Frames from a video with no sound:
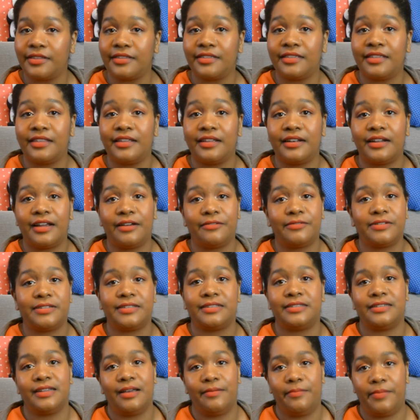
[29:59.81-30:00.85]
then I would
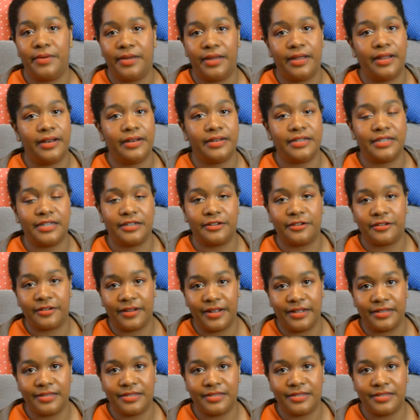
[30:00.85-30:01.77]
step in to create